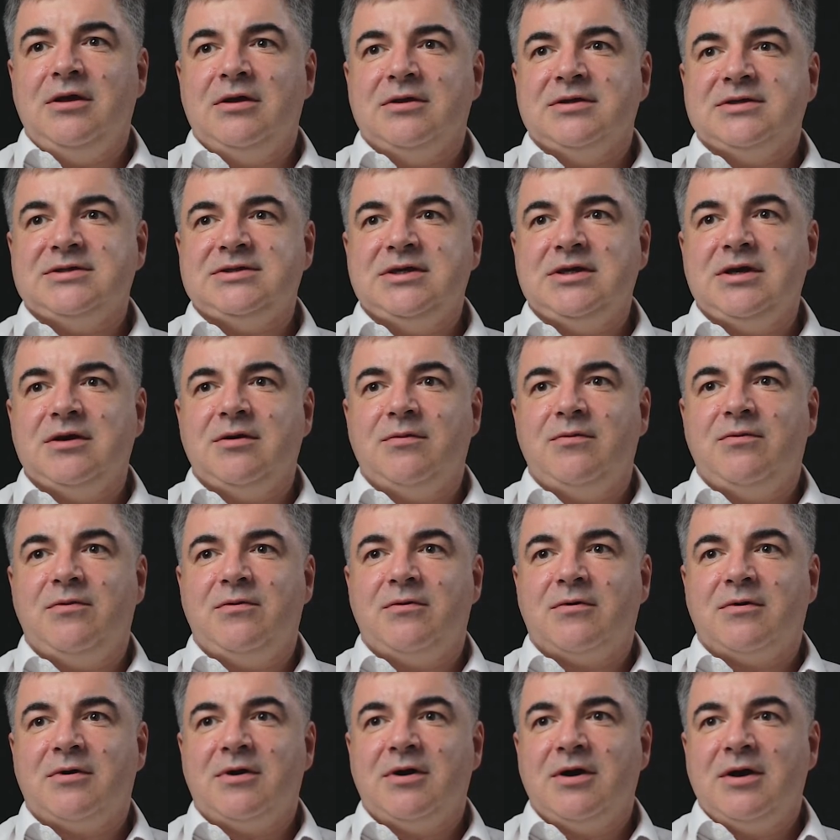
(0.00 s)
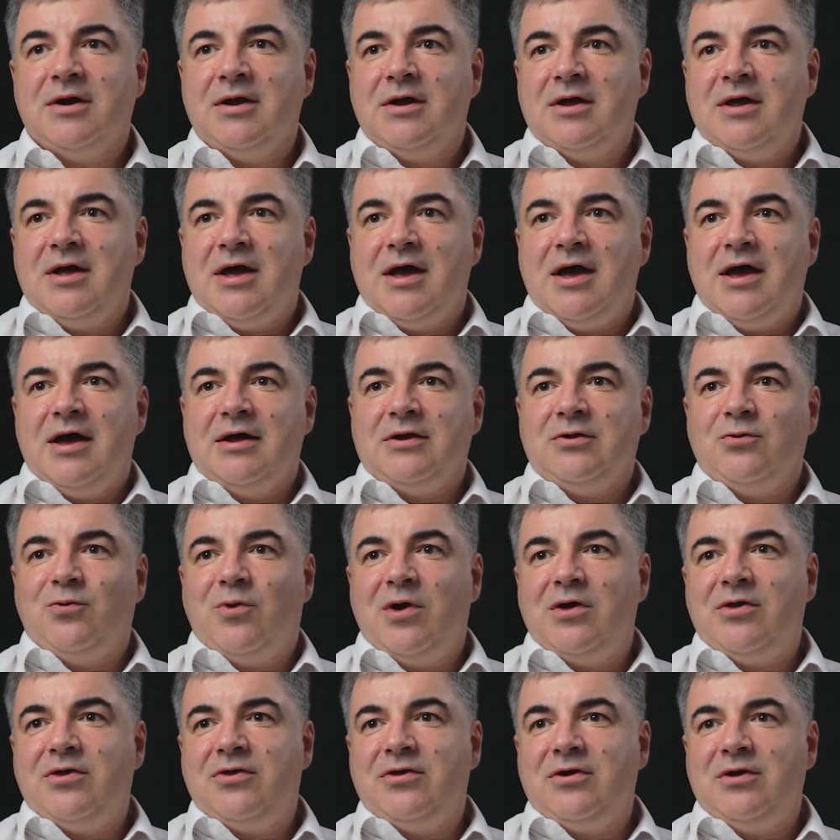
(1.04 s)
Singapore. And
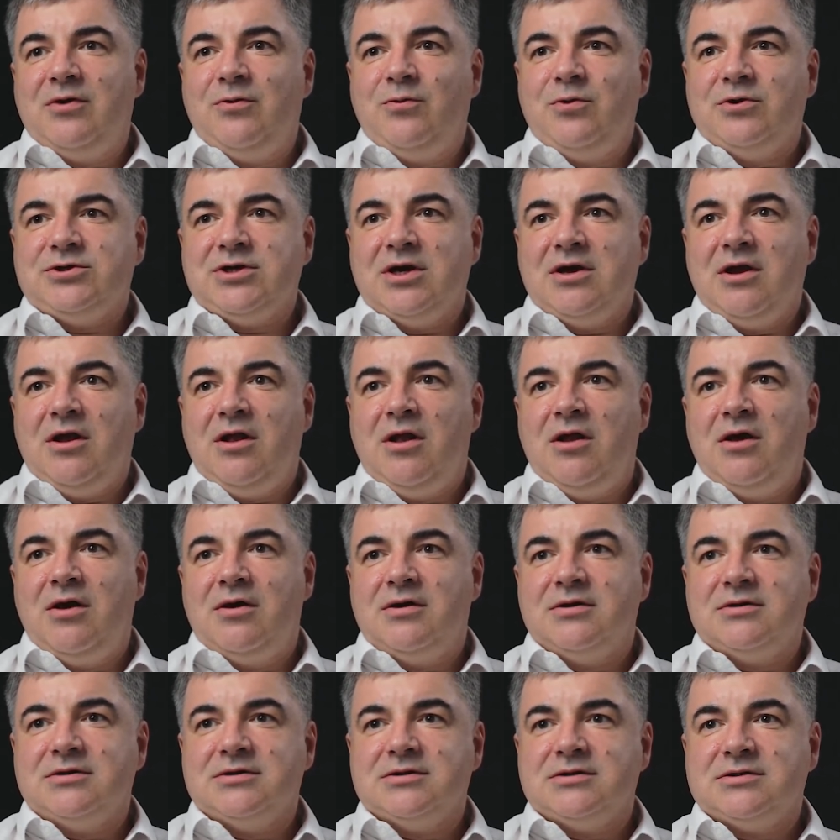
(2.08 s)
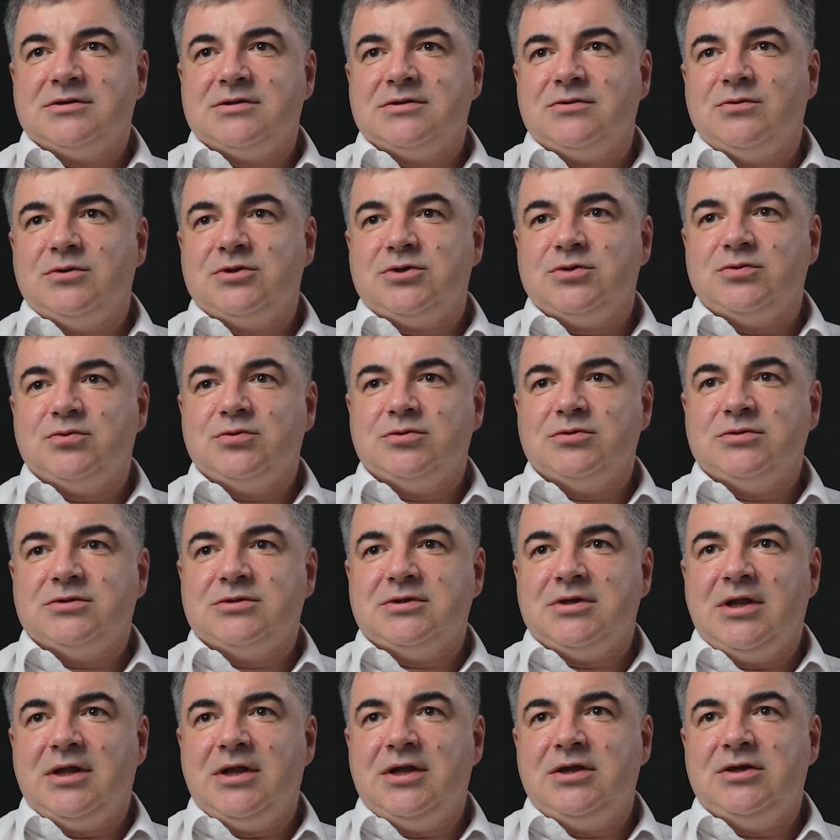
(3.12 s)
one thing which I learned, which would
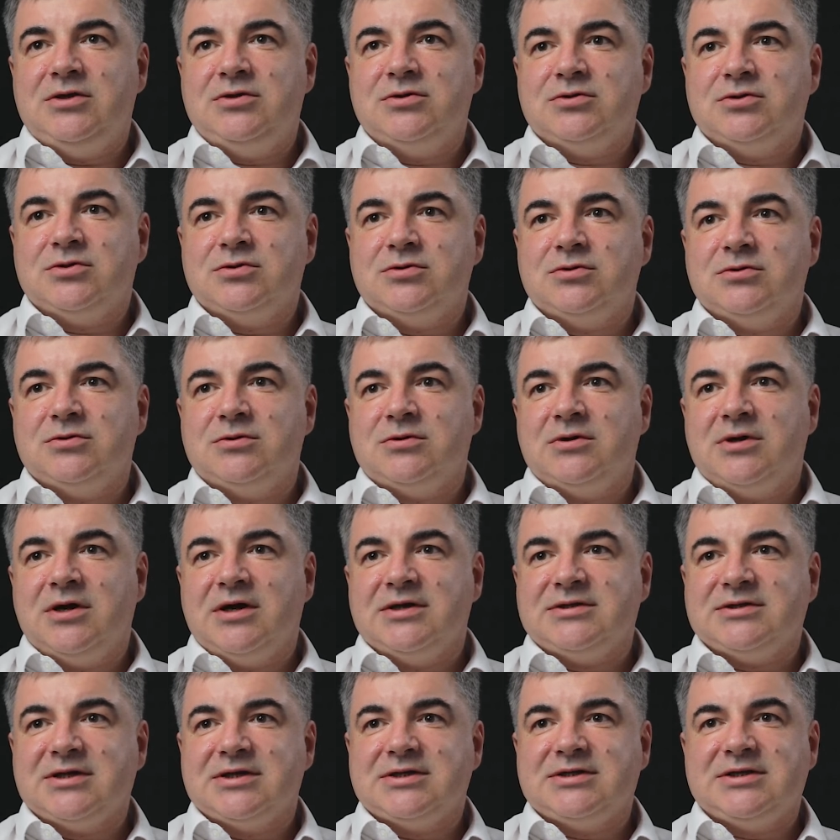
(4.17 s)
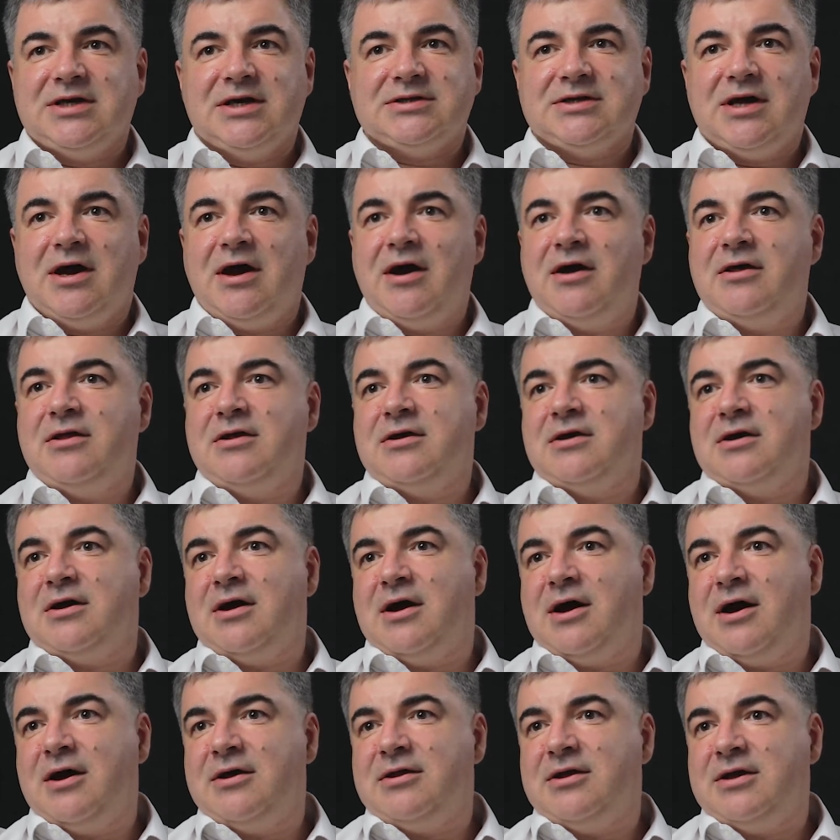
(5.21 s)
lead you to a success either
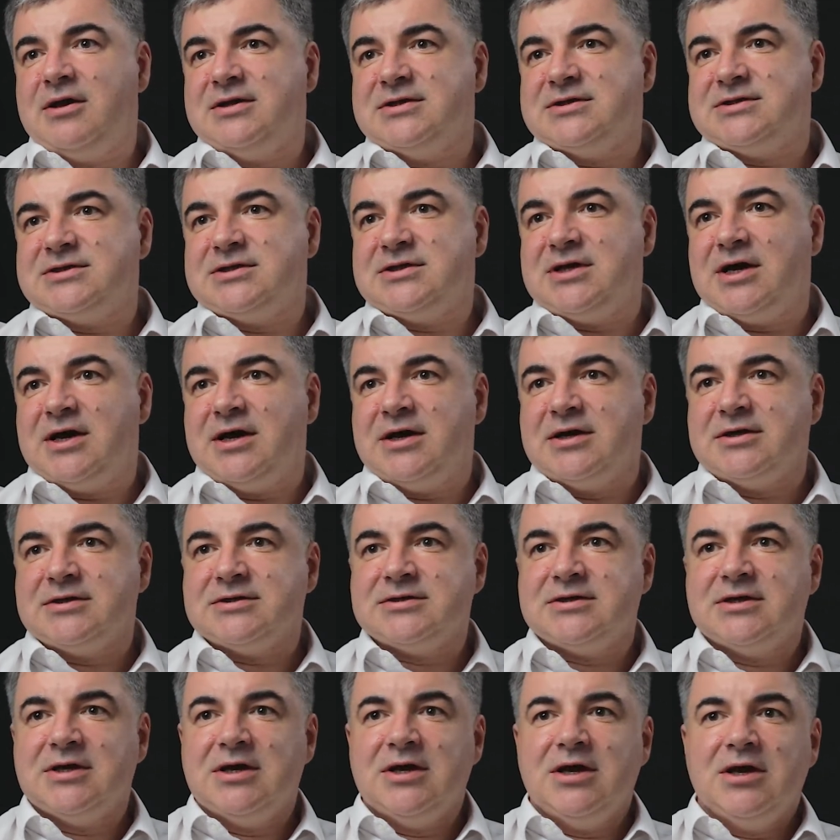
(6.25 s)
in science